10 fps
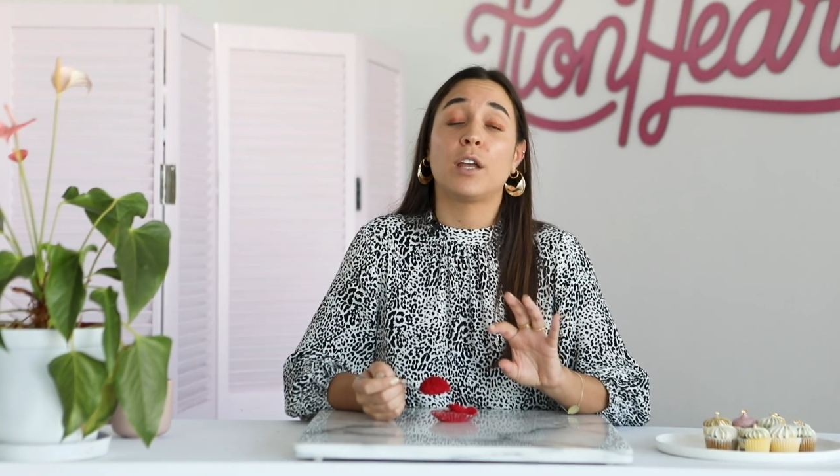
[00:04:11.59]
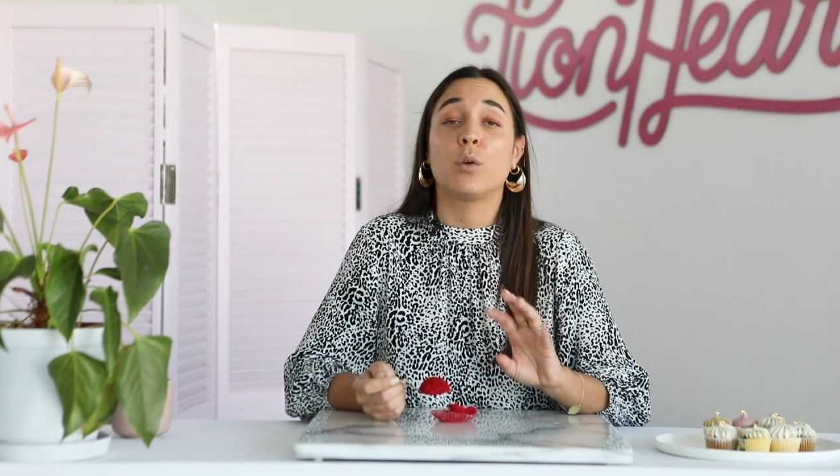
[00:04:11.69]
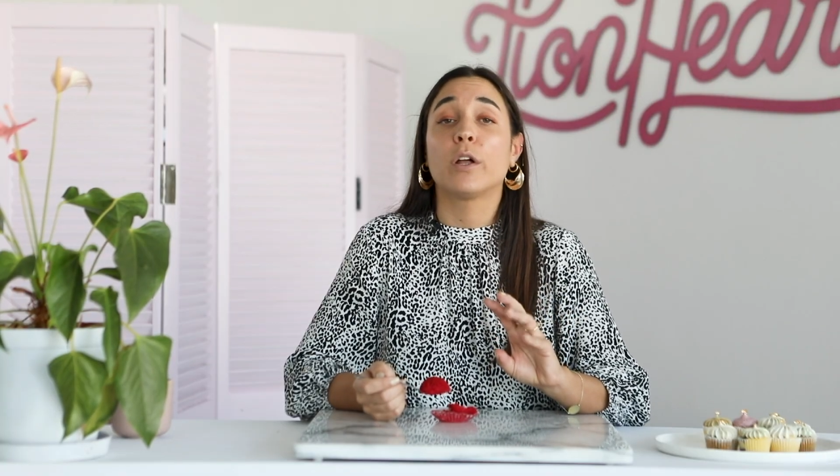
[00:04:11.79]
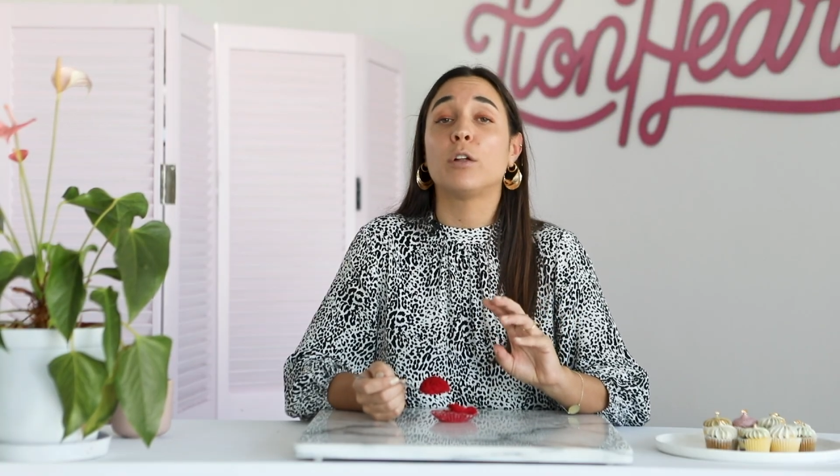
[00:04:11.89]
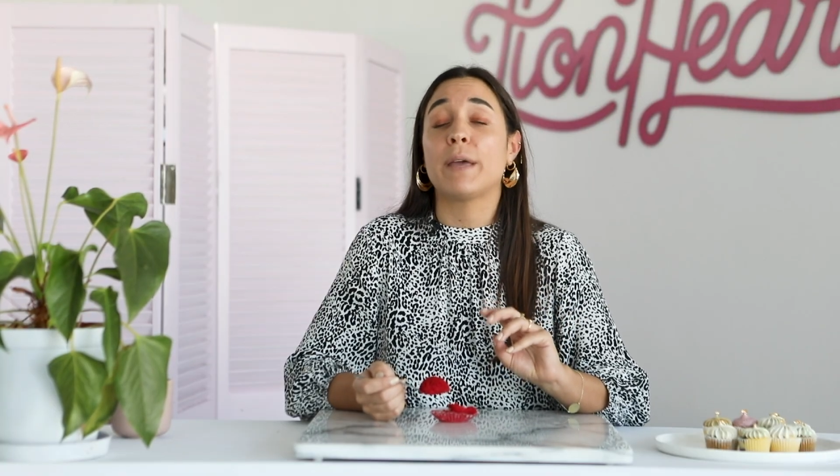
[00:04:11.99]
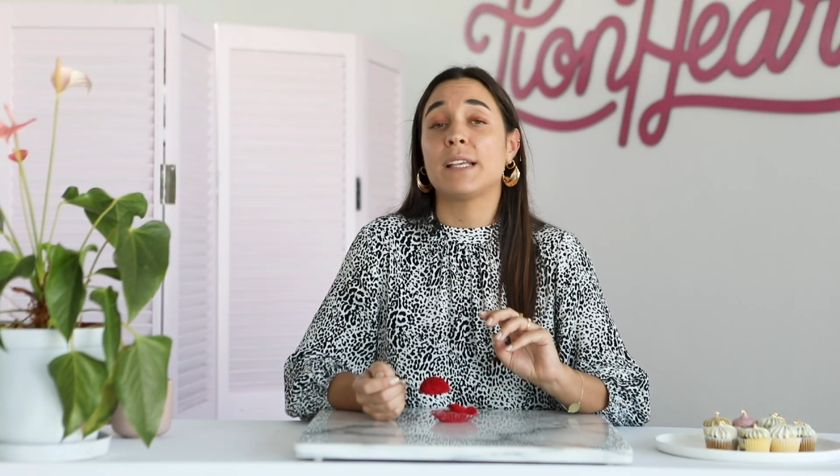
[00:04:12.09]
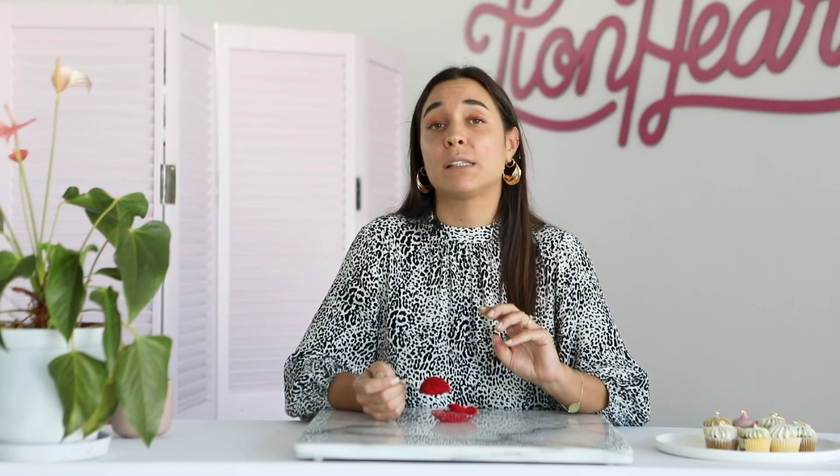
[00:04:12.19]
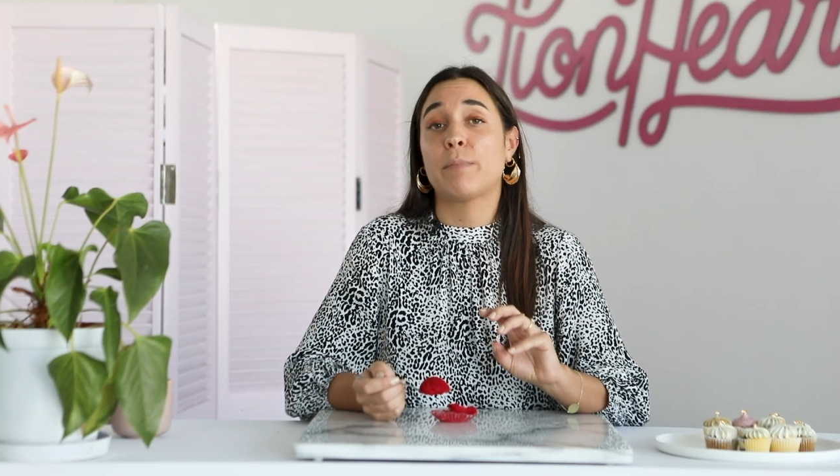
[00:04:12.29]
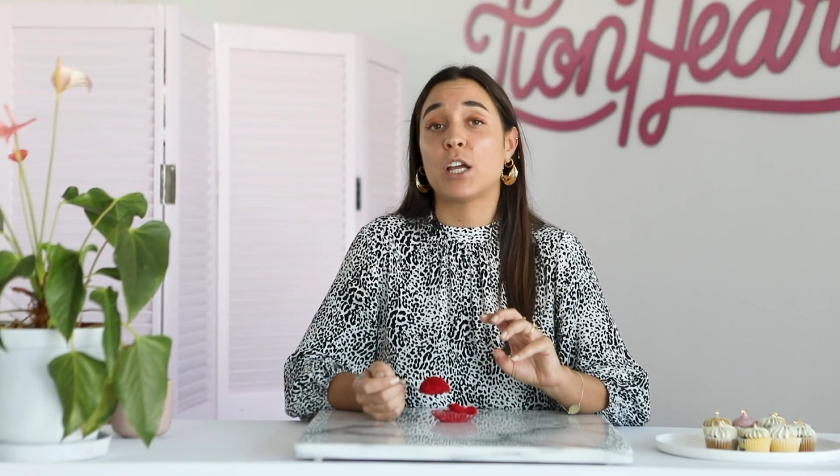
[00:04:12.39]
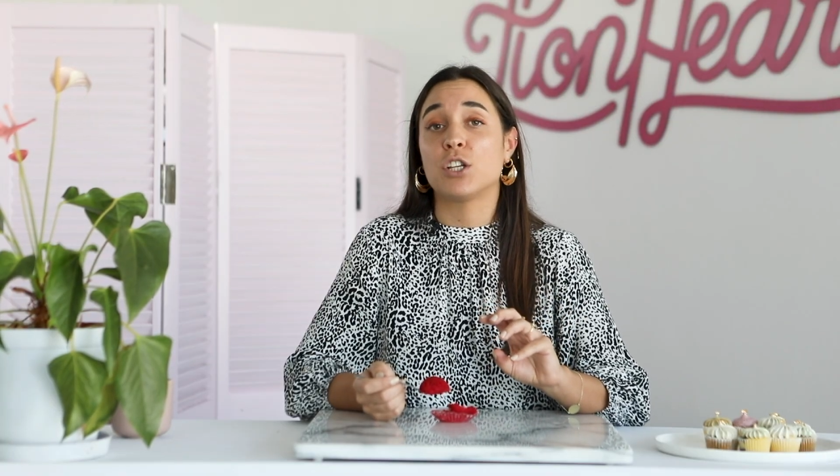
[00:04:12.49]
an oil-based
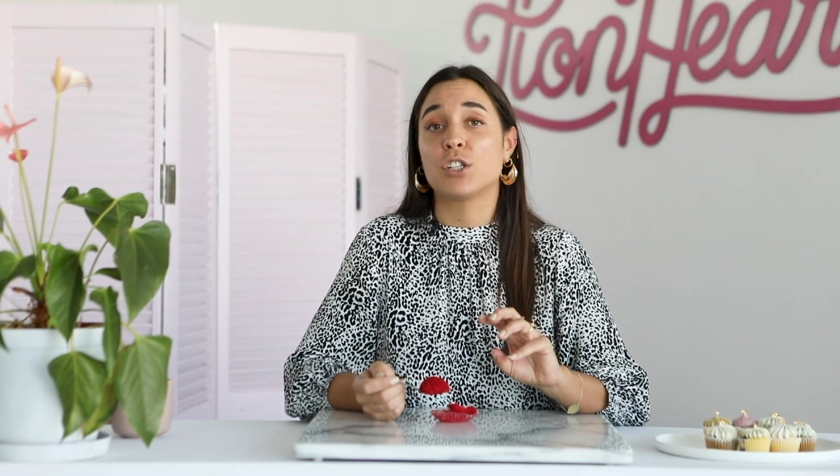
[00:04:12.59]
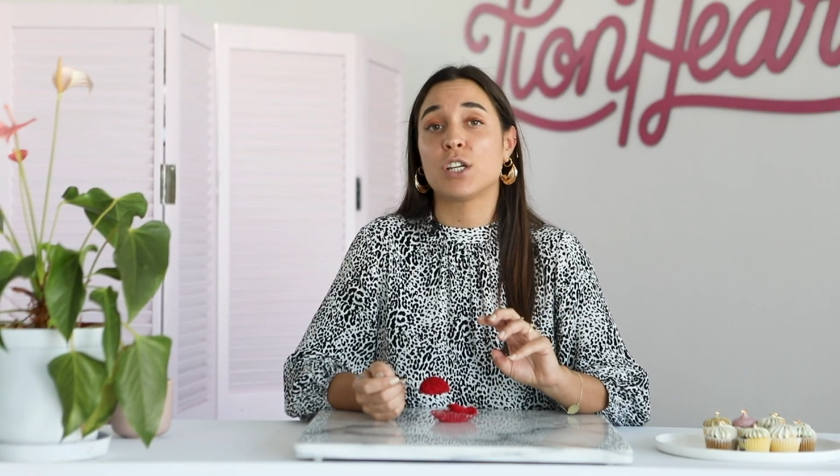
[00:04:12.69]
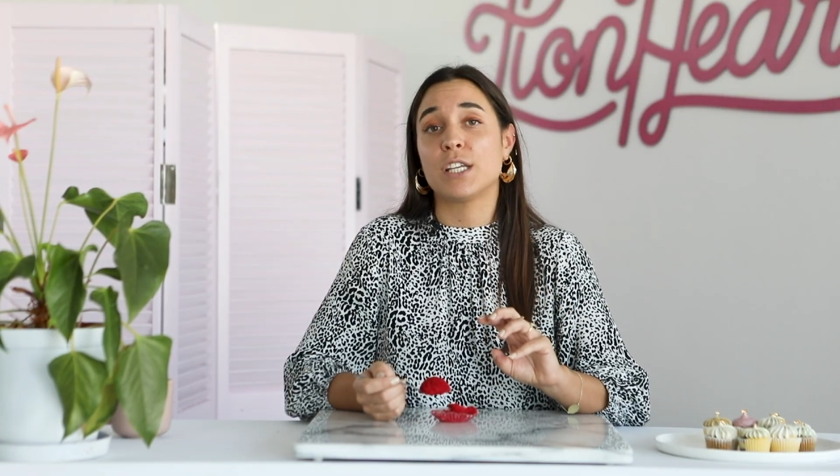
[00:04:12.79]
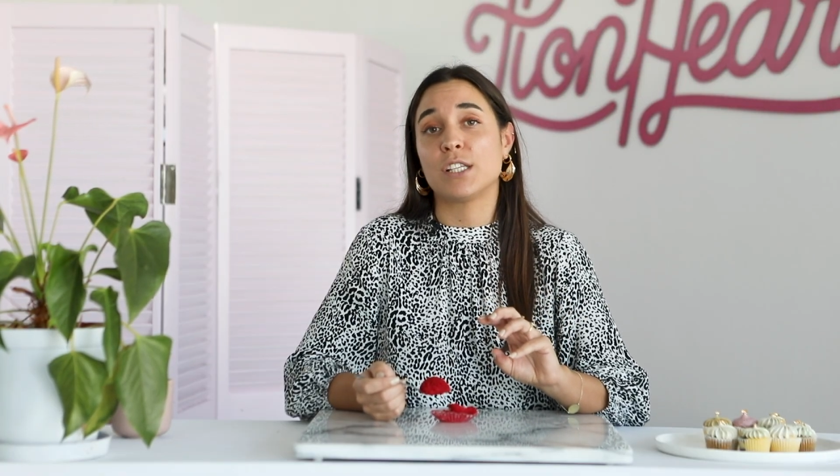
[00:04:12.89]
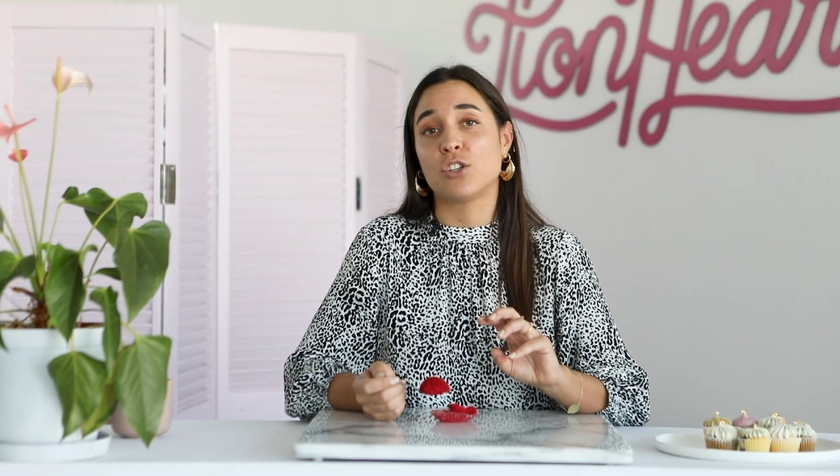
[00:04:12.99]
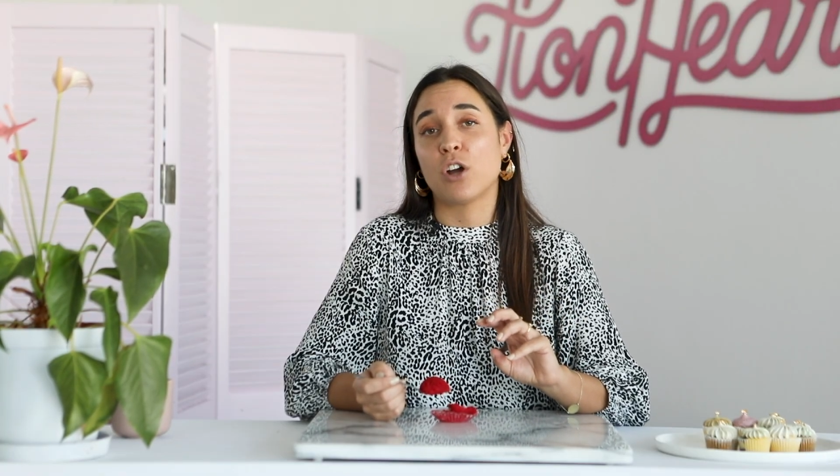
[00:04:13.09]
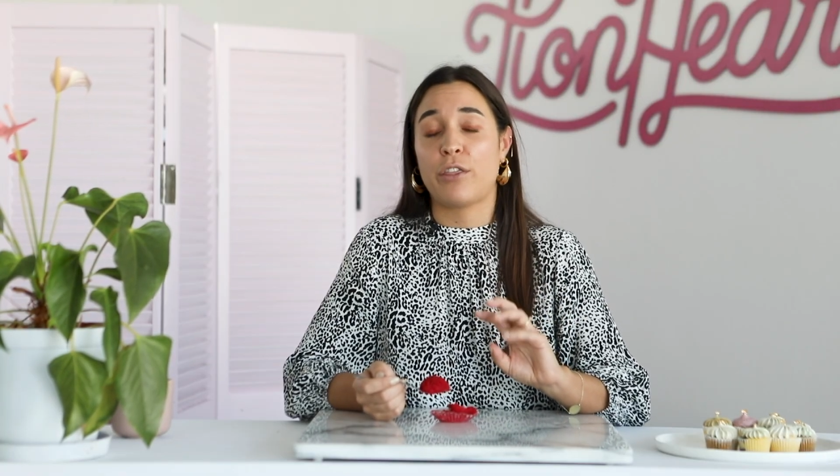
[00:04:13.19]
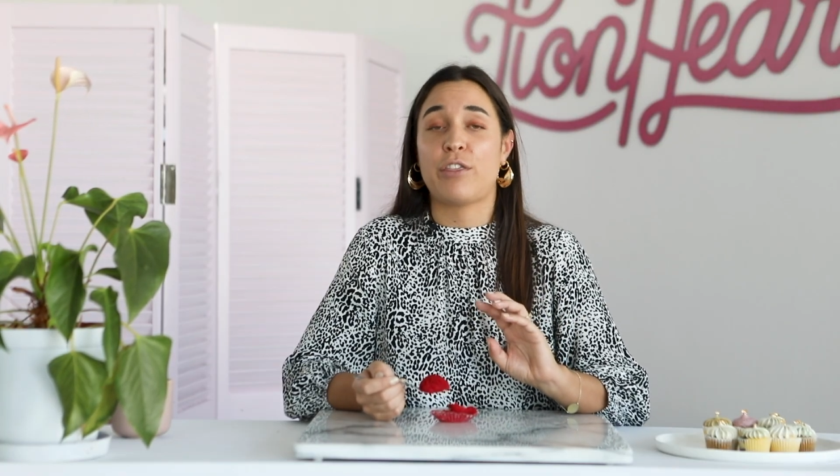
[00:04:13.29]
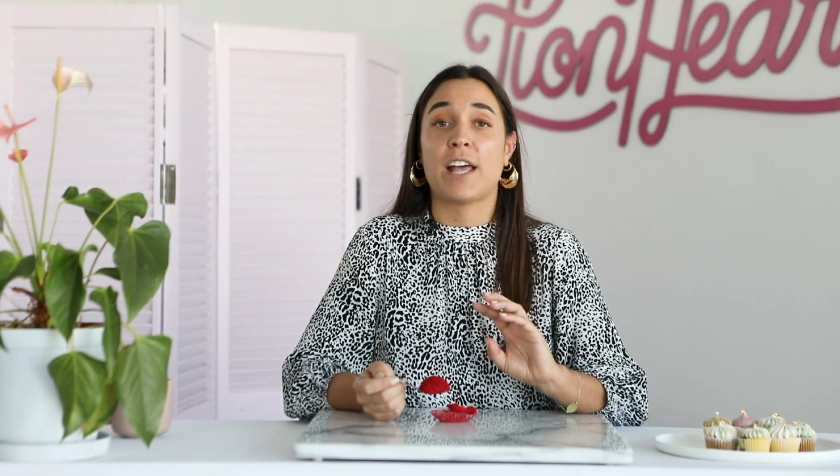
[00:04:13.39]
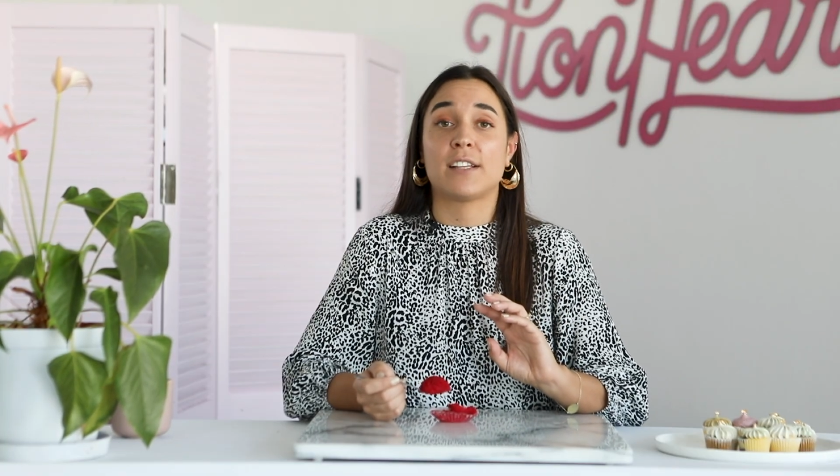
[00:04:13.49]
sponge is
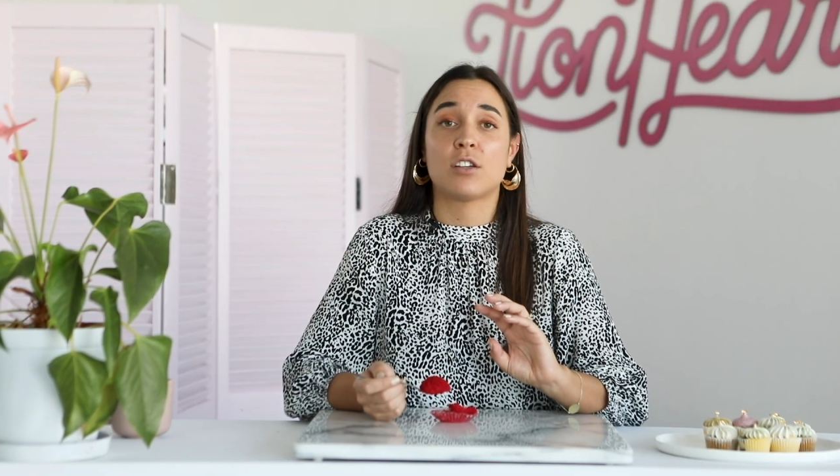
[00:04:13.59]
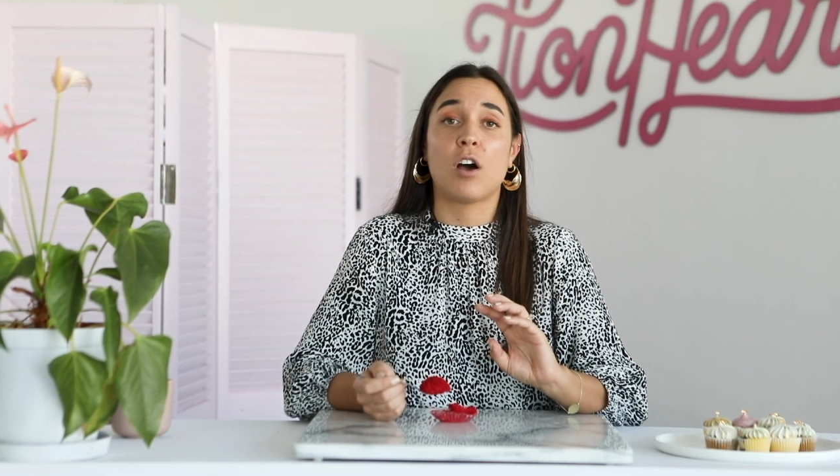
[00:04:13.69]
not that